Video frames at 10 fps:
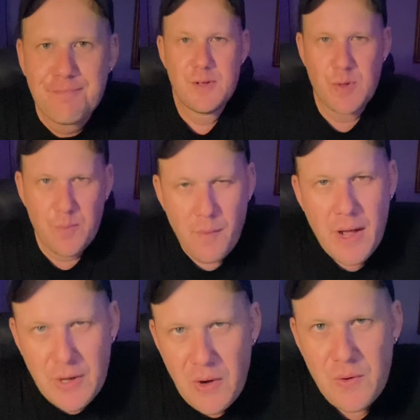So my
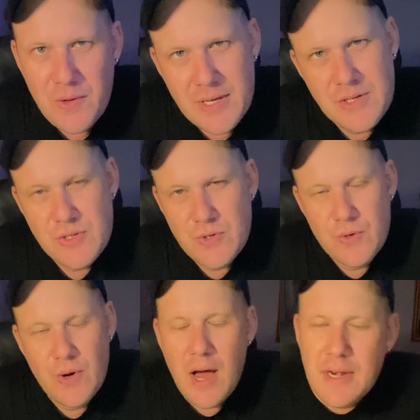goal is
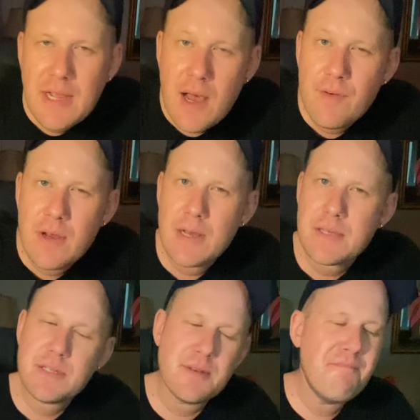to uncover
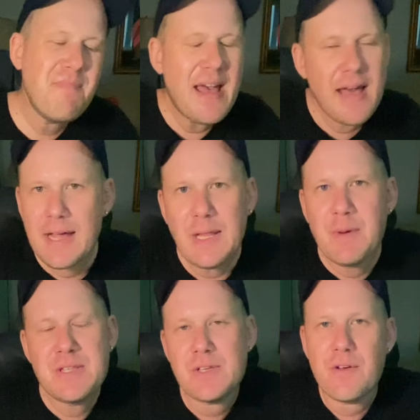some
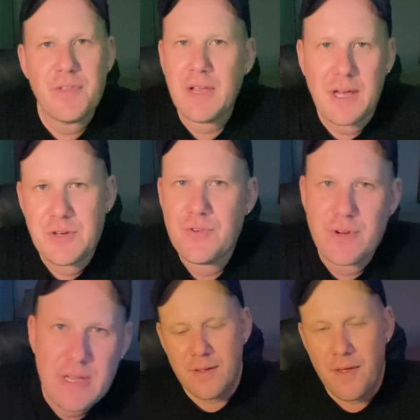elements of the
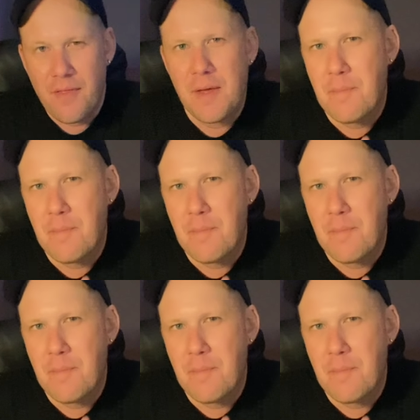country that